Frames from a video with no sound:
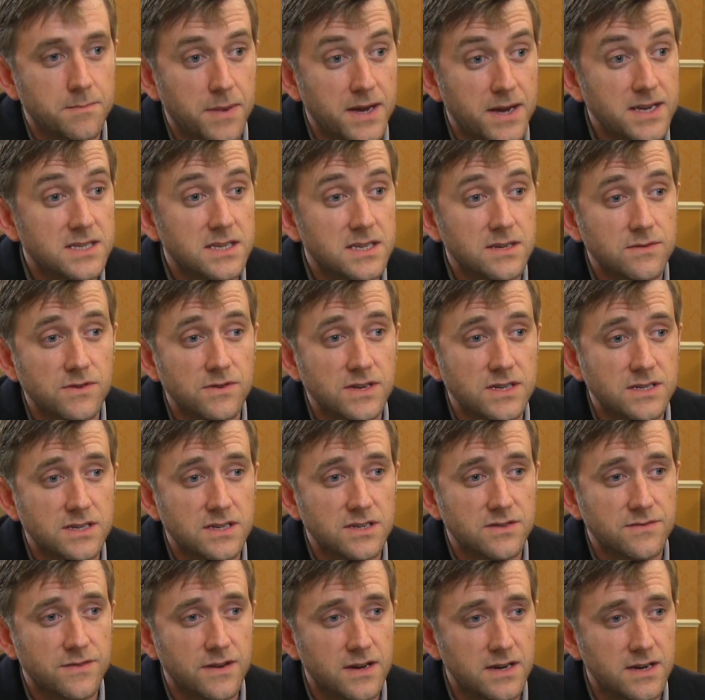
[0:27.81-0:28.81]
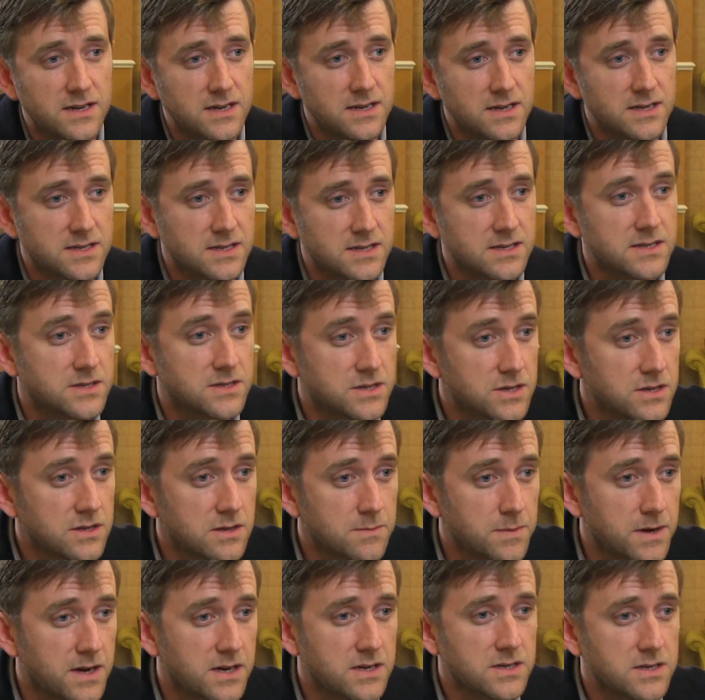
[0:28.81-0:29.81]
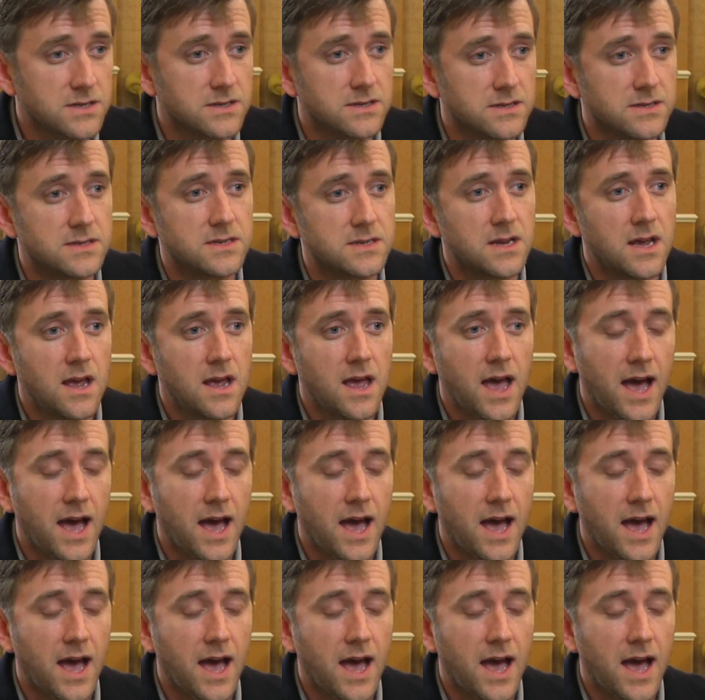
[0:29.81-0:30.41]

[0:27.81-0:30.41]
basic research findings to the patients.